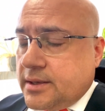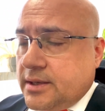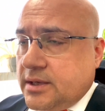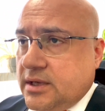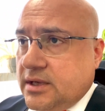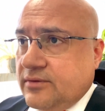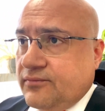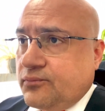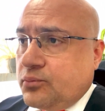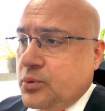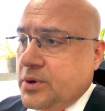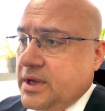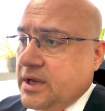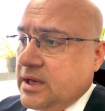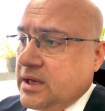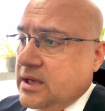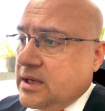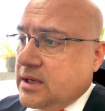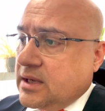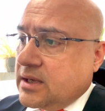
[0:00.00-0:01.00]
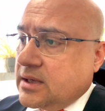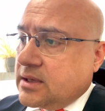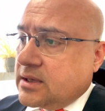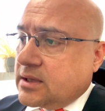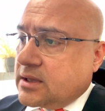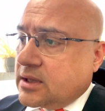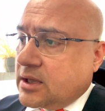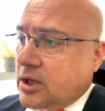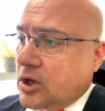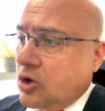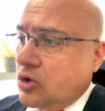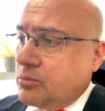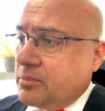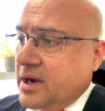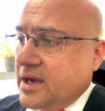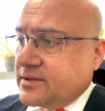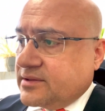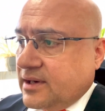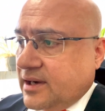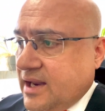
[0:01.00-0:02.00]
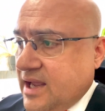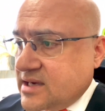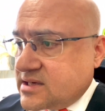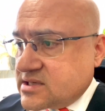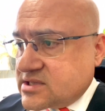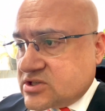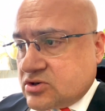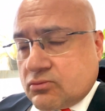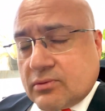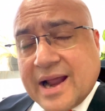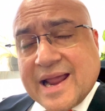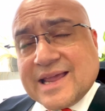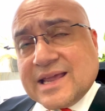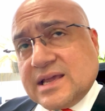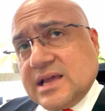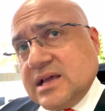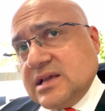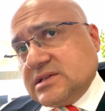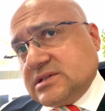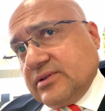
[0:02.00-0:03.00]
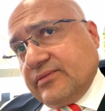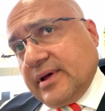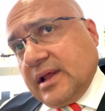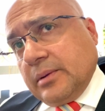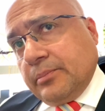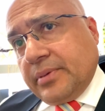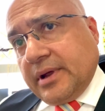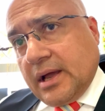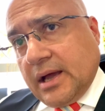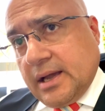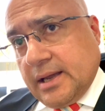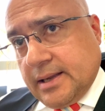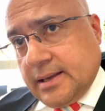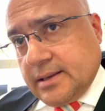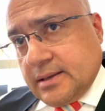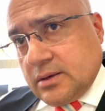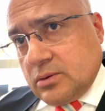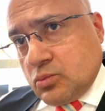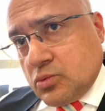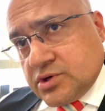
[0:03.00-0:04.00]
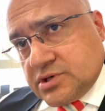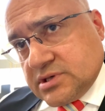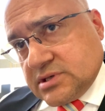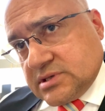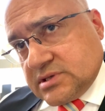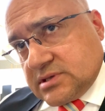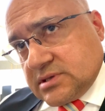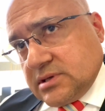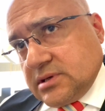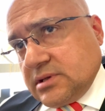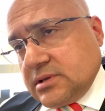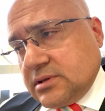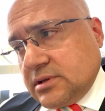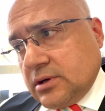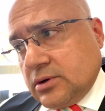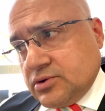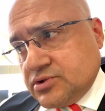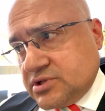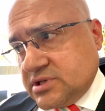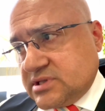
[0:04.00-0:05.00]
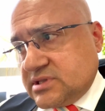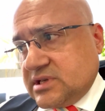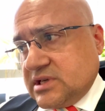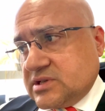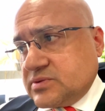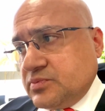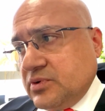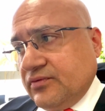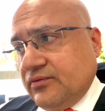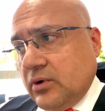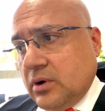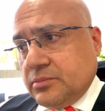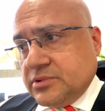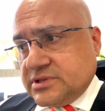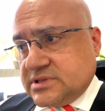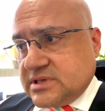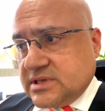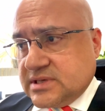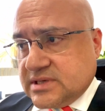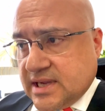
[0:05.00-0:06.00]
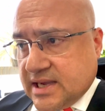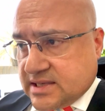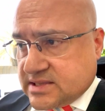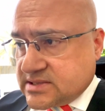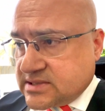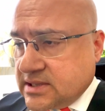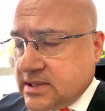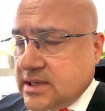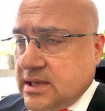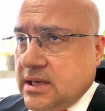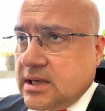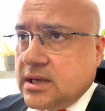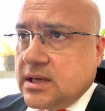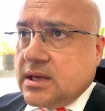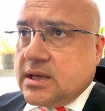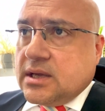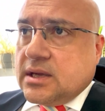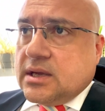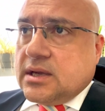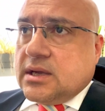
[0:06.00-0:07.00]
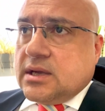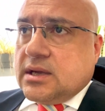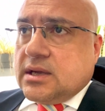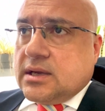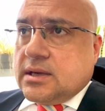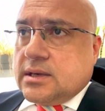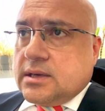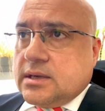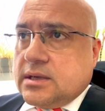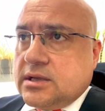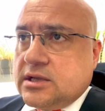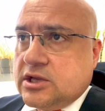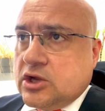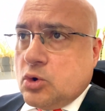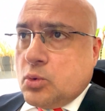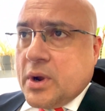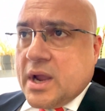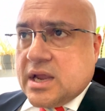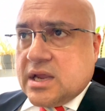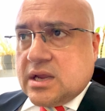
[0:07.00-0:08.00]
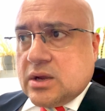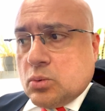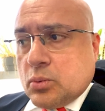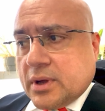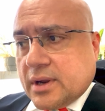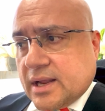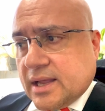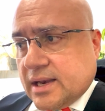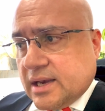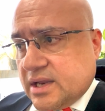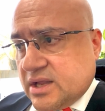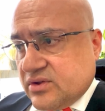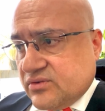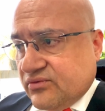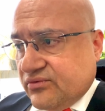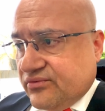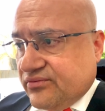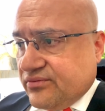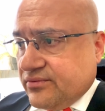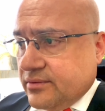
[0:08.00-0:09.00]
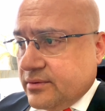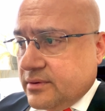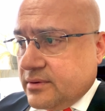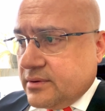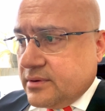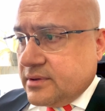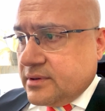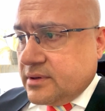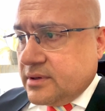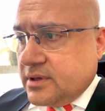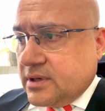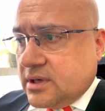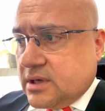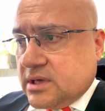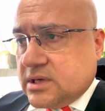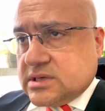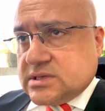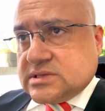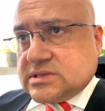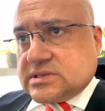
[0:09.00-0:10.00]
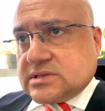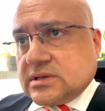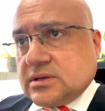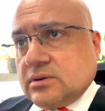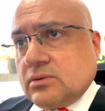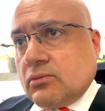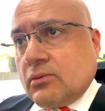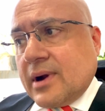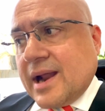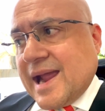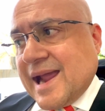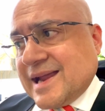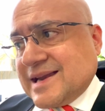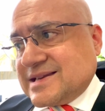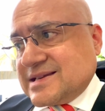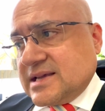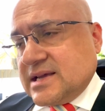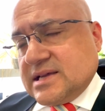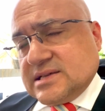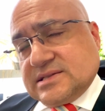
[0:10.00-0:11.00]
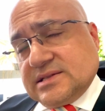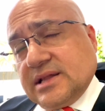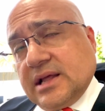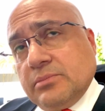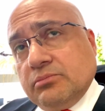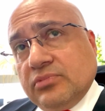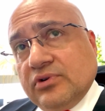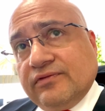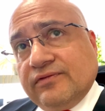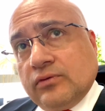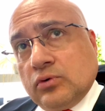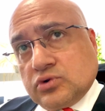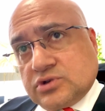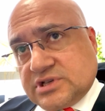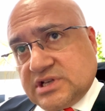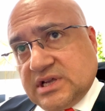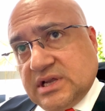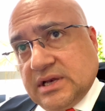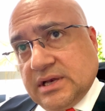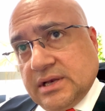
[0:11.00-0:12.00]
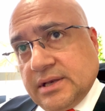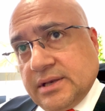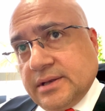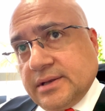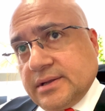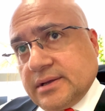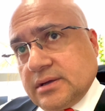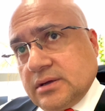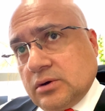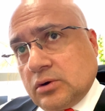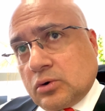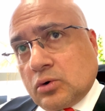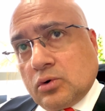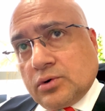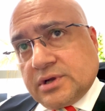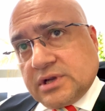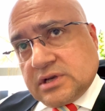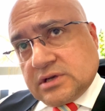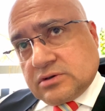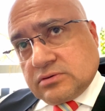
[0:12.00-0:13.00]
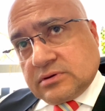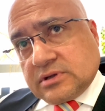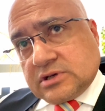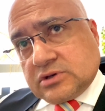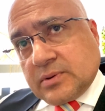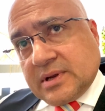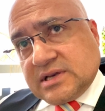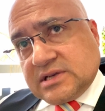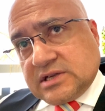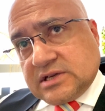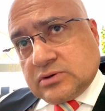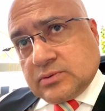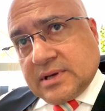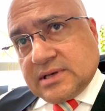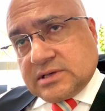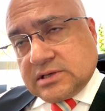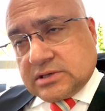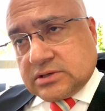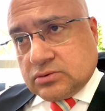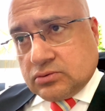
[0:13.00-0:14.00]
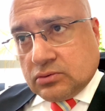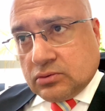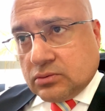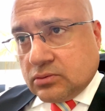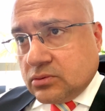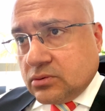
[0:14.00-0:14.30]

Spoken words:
If we go by the latest rankings of LPI, which is the Logistics Performance Index, UAE, where I live, is ranked as number 14 according to the 2022